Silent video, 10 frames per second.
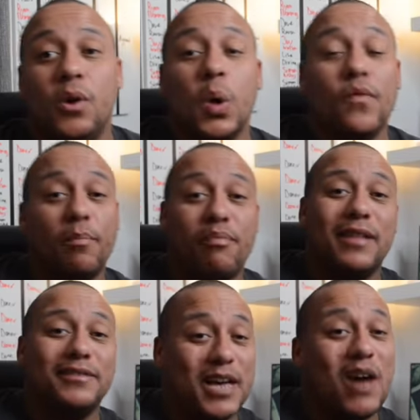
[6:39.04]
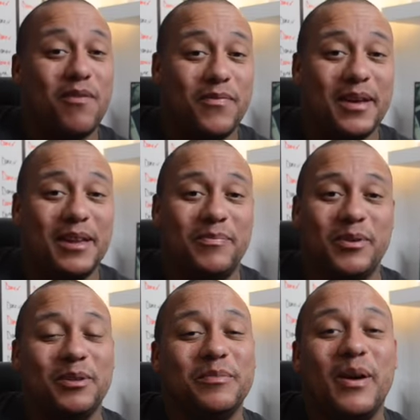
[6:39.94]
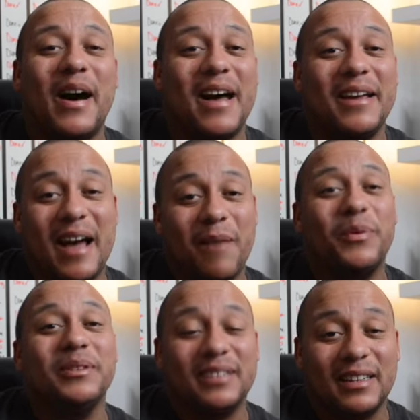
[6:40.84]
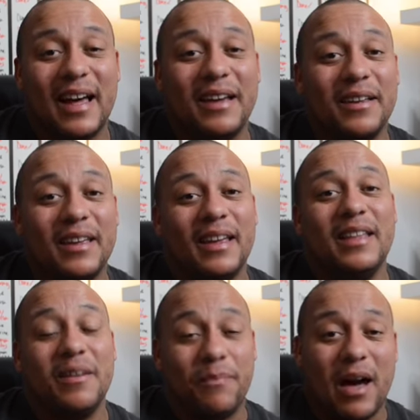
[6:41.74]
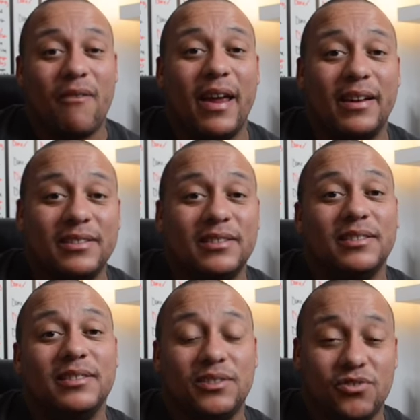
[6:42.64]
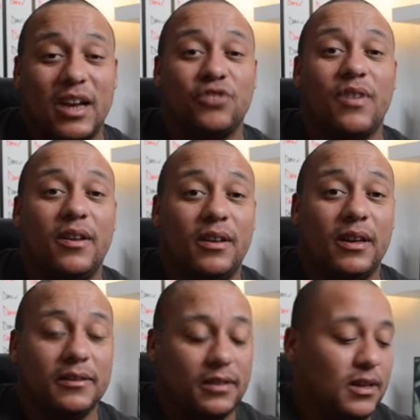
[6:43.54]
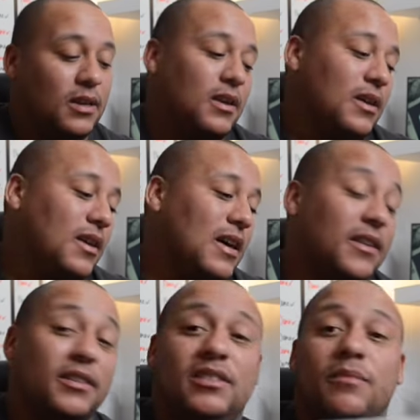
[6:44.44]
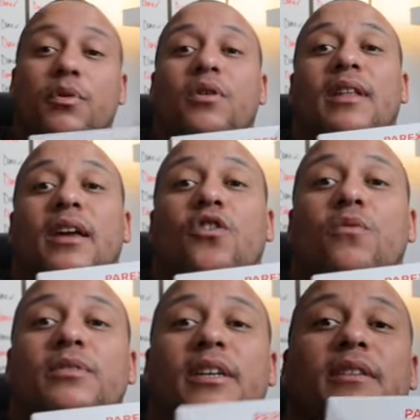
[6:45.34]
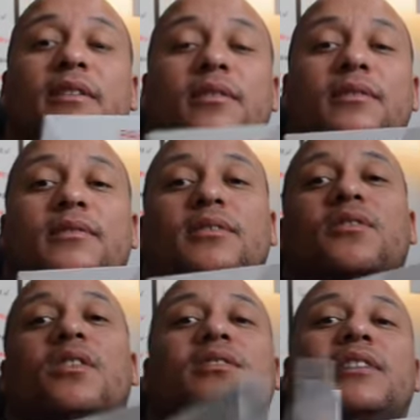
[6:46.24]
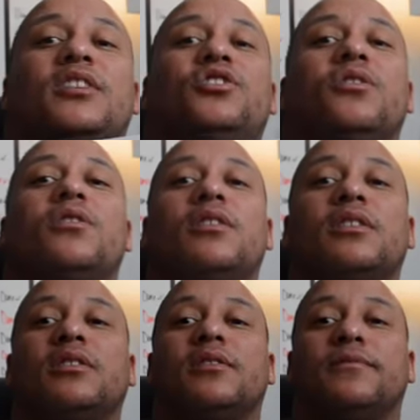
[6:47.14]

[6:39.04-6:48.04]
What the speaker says: other brands are available, but I happen to like the Parex scratch render. And this is the booklet it comes in. So it's got a selection of colours.